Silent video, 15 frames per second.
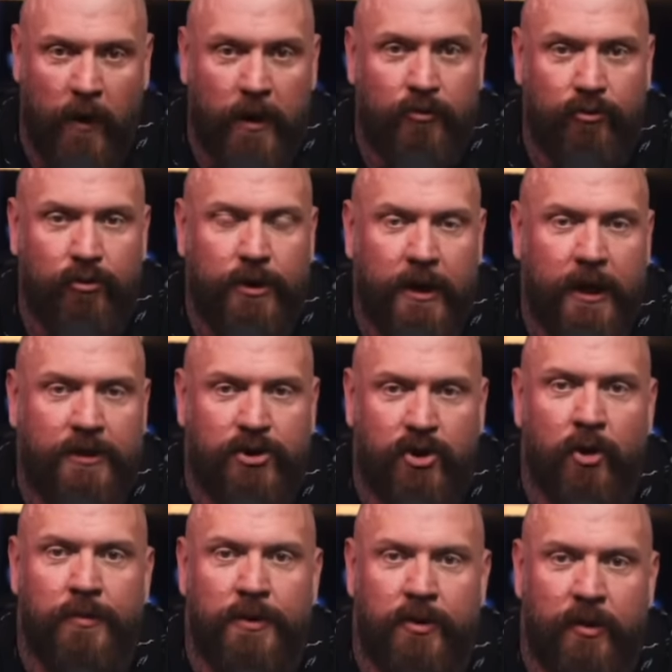Wayne Rooney is
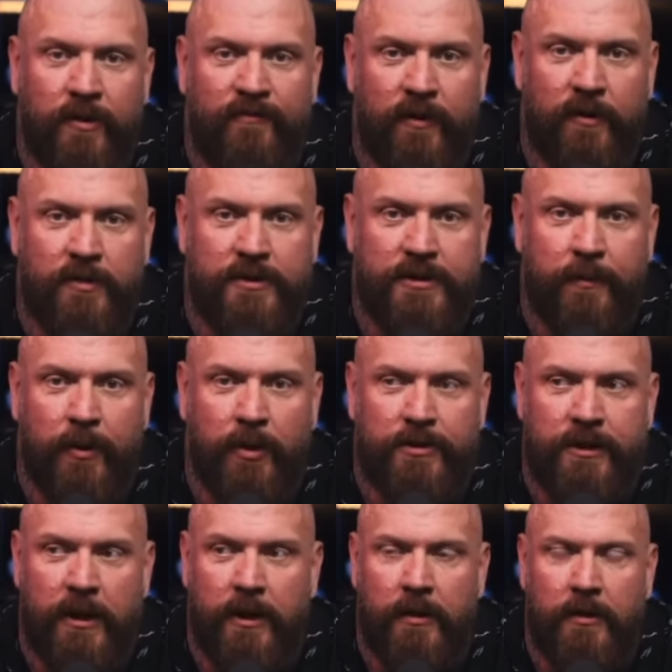coming to influencer
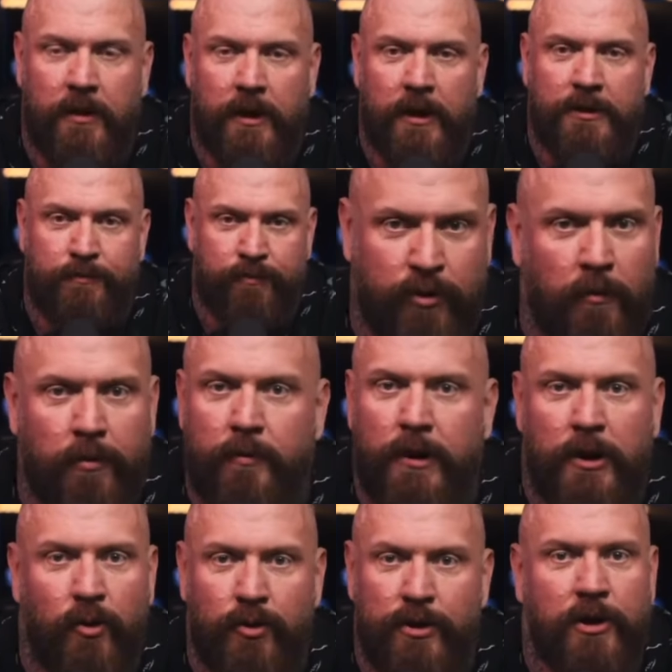boxing, he's
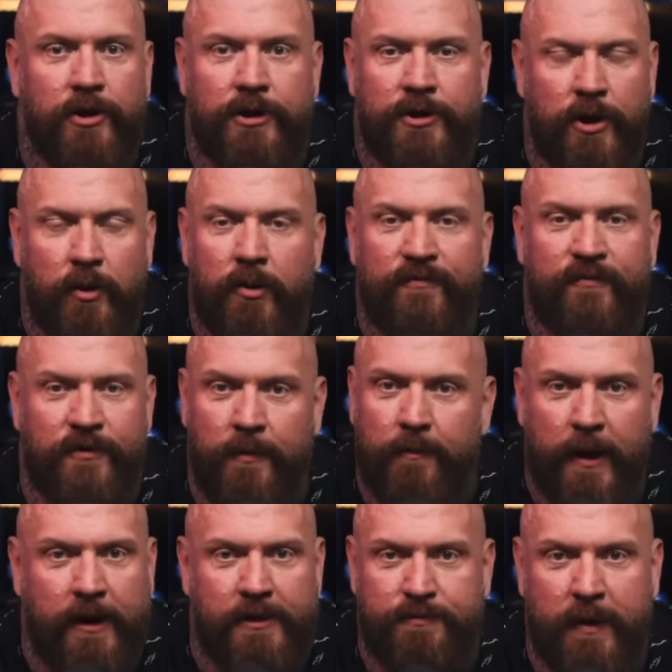probably only going to do it for the
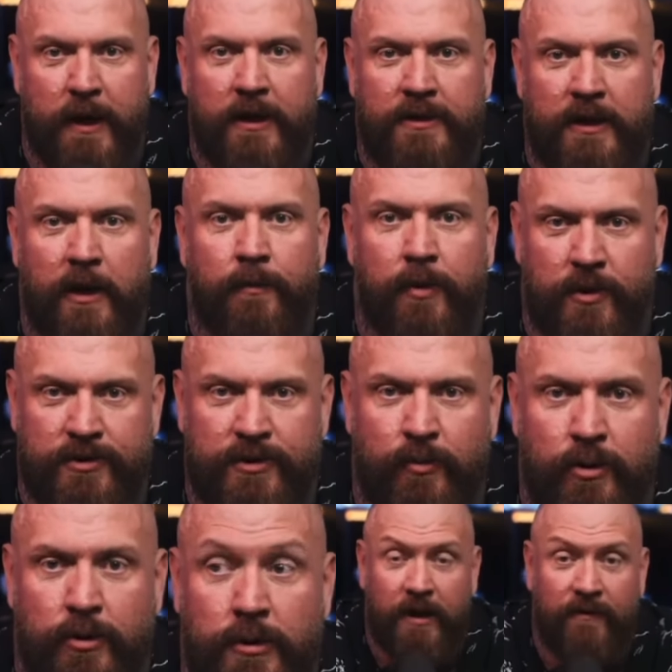biggest payday
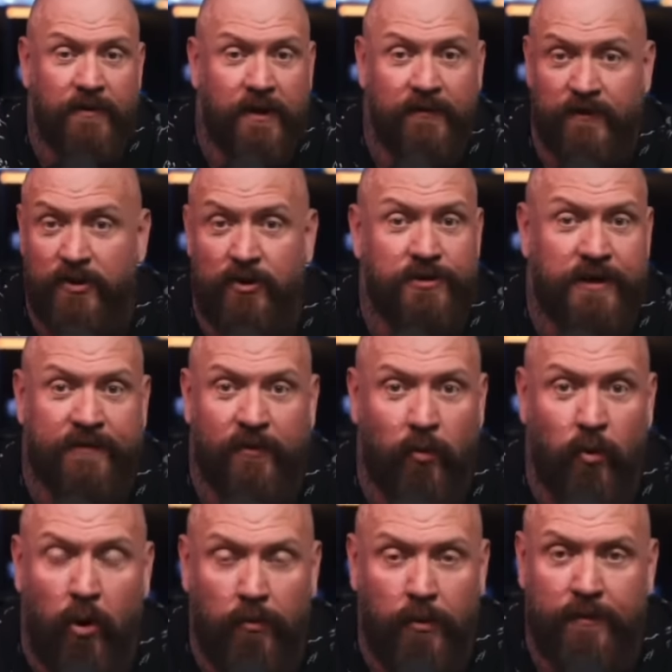possible, even if he does have a
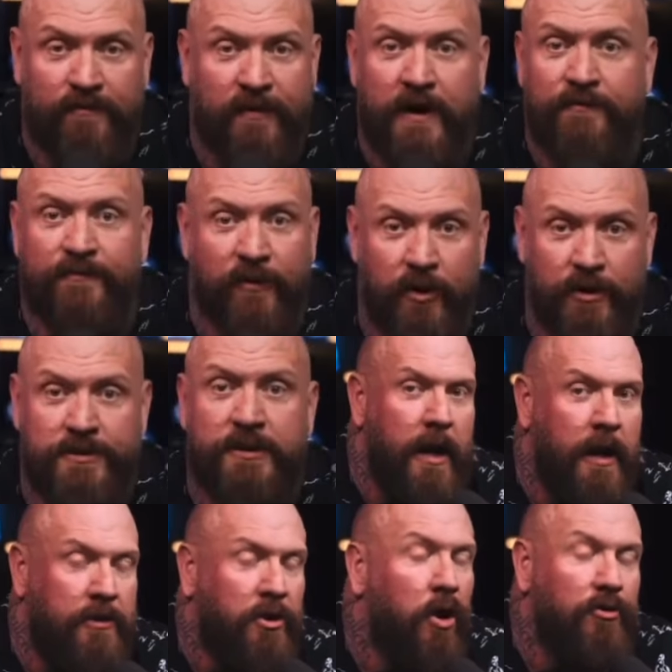warm-up fight first.
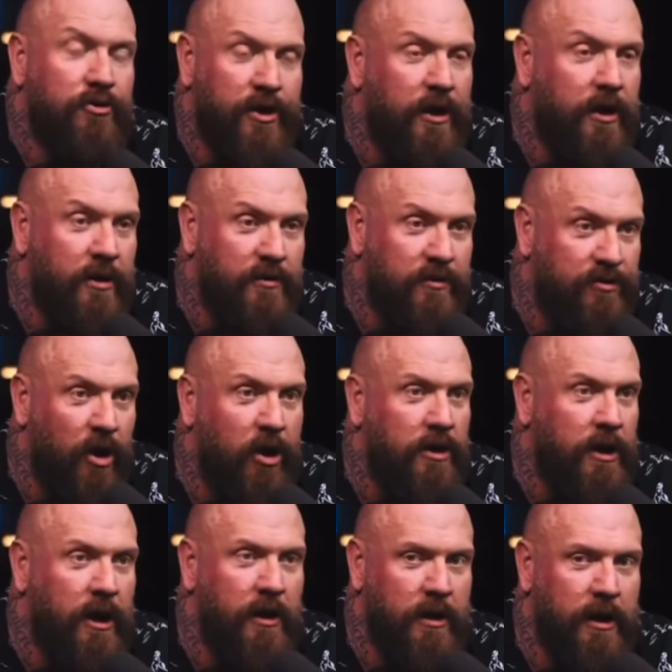I can't think at
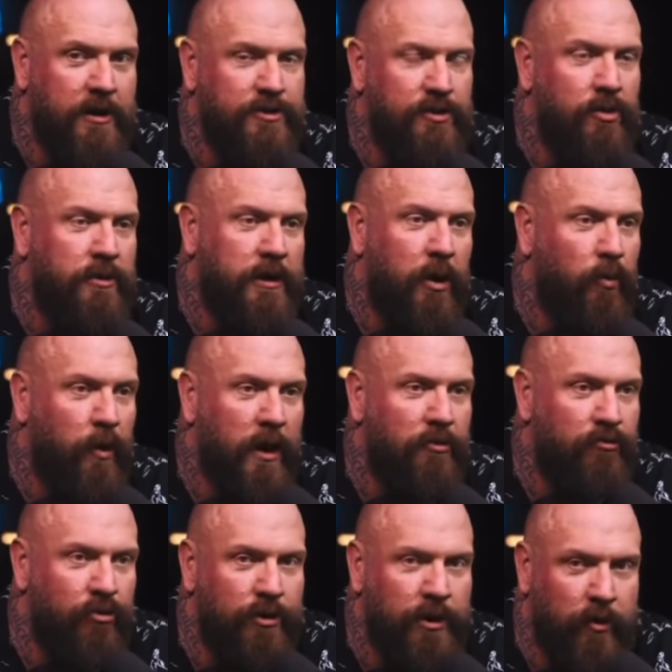38 years old that Wayne
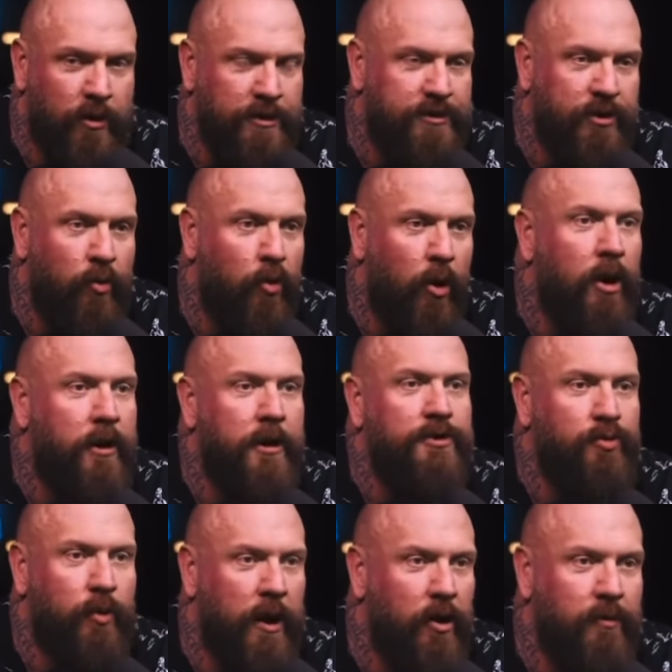Rooney wants to work
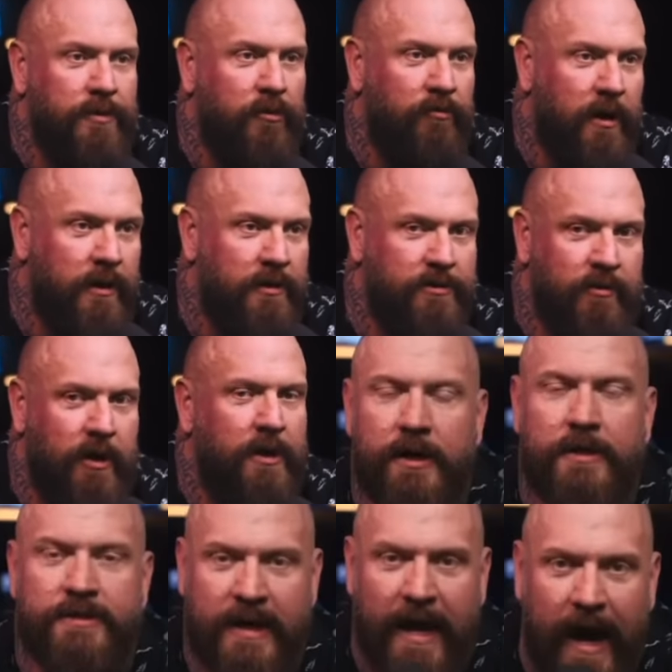his way up the ranks, right?
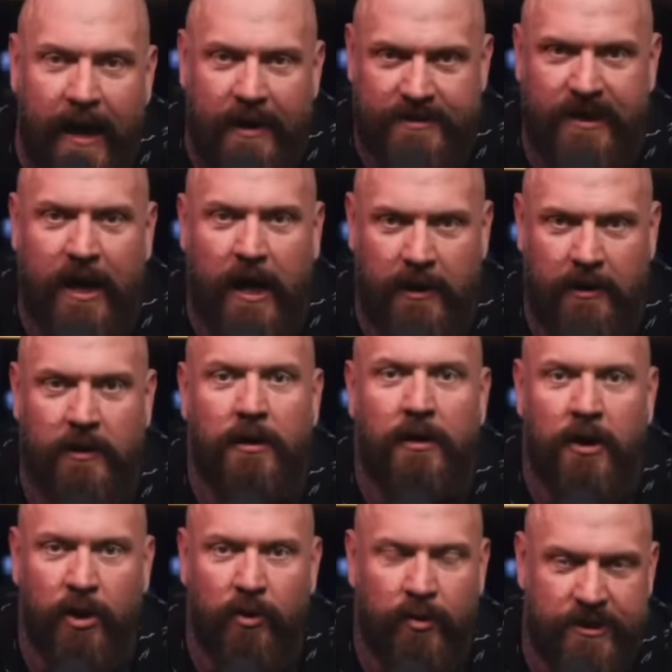It's
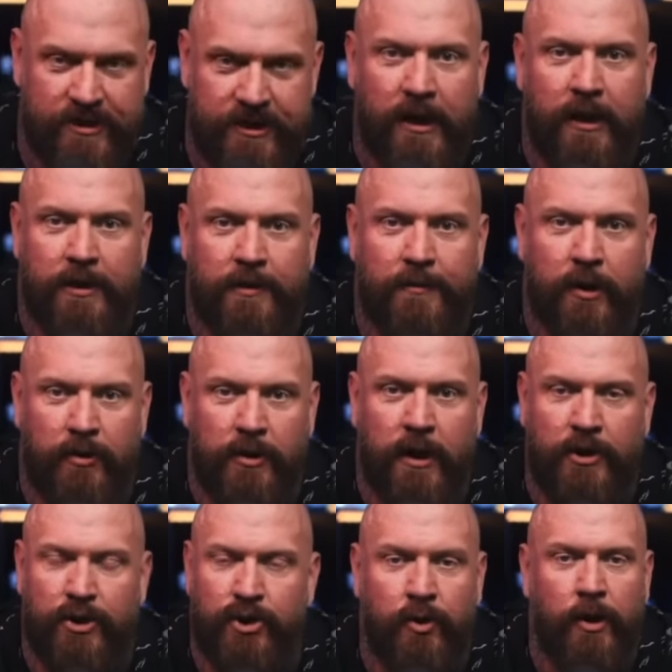KSI who he's thinking about
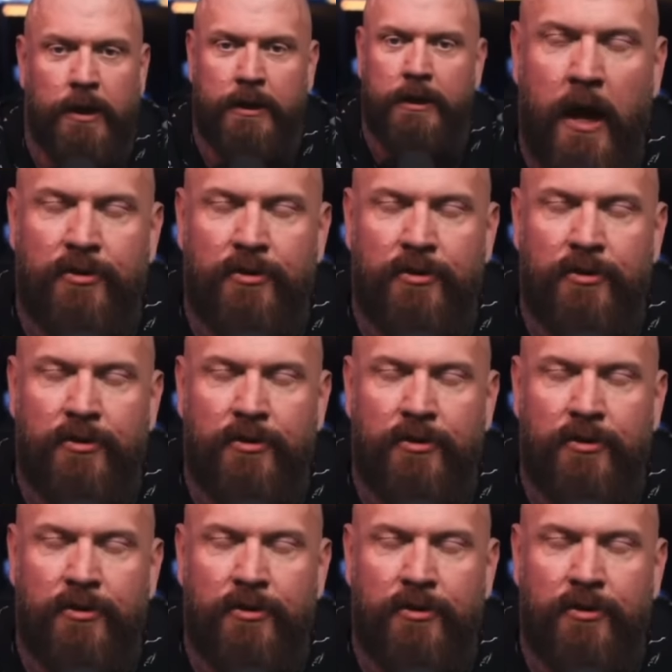here, surely.